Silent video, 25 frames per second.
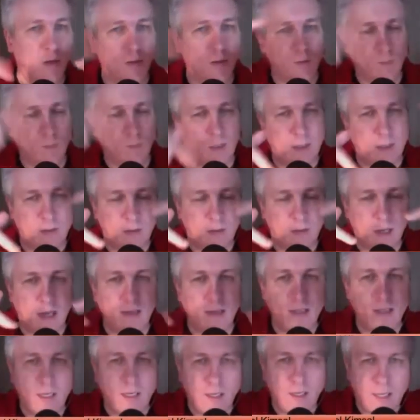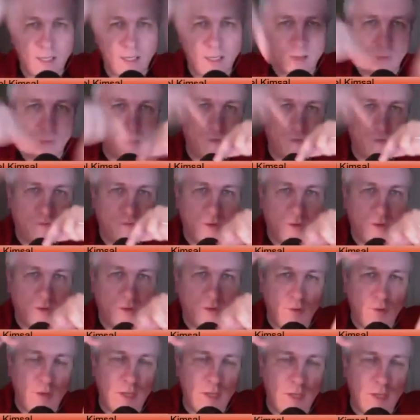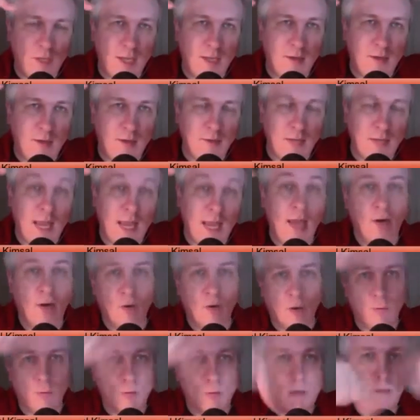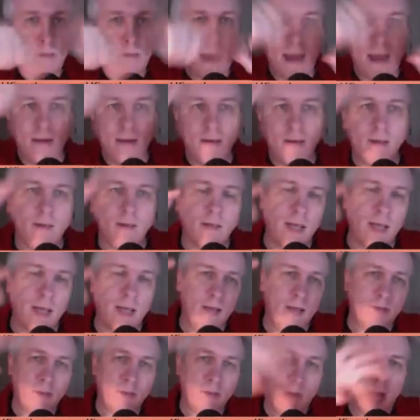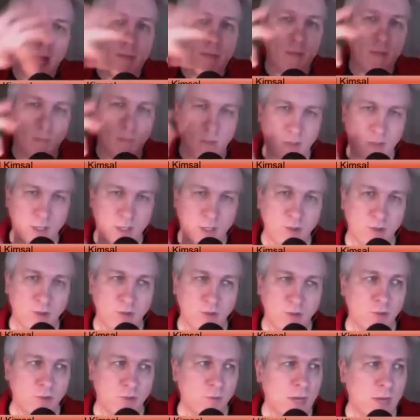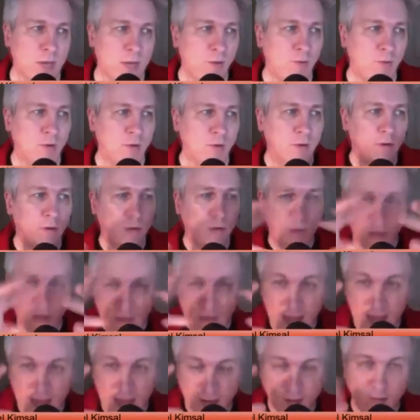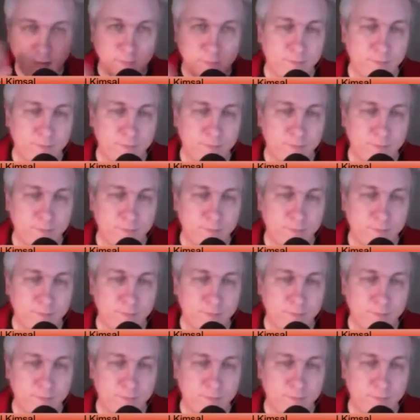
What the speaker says: when content gets reflowed and or repainted, and some optimizations around that,